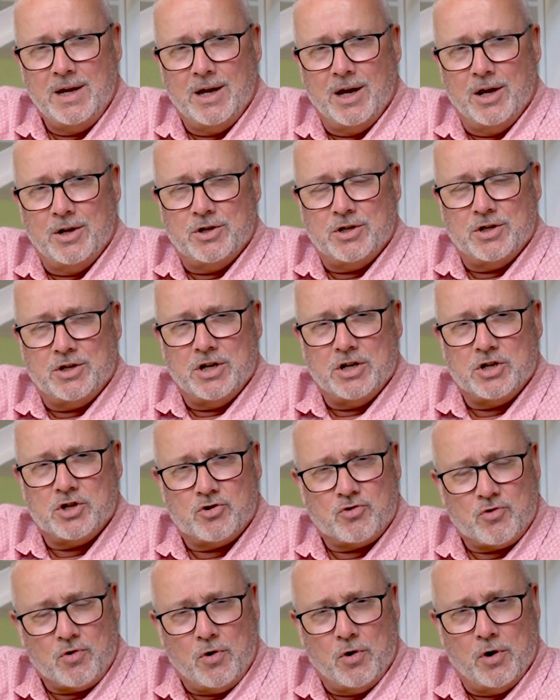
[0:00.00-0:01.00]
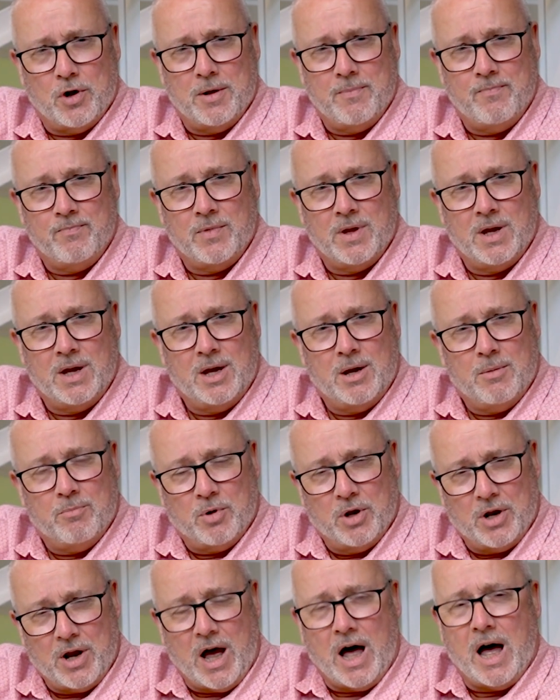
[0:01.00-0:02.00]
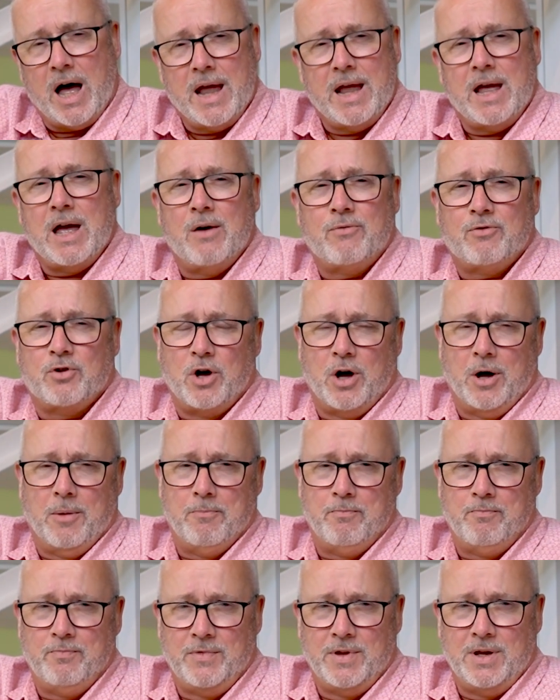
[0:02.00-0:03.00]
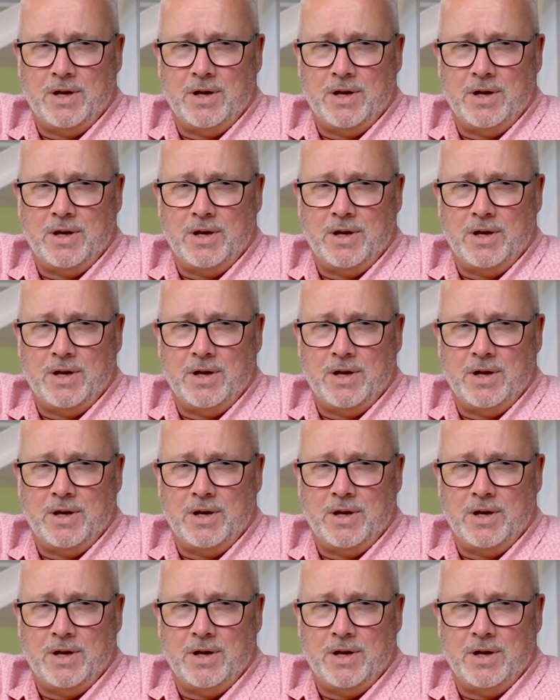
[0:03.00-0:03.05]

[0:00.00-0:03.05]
and to destroy, but I have come